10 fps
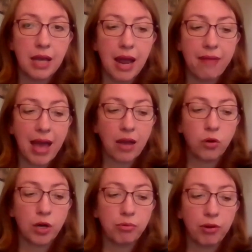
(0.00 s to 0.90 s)
And that
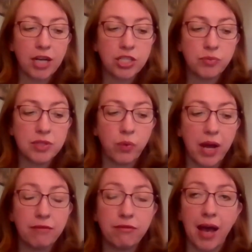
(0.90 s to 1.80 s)
chord progression was
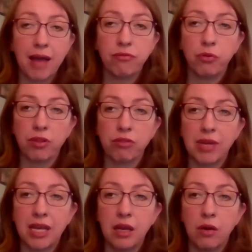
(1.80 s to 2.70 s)
1, 5, 4,
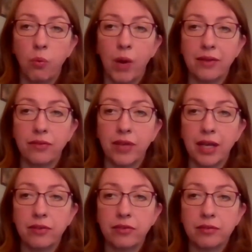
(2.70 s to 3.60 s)
3, 1,
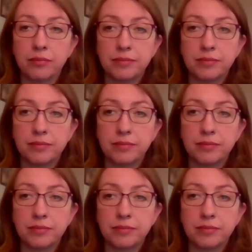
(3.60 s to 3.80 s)
6.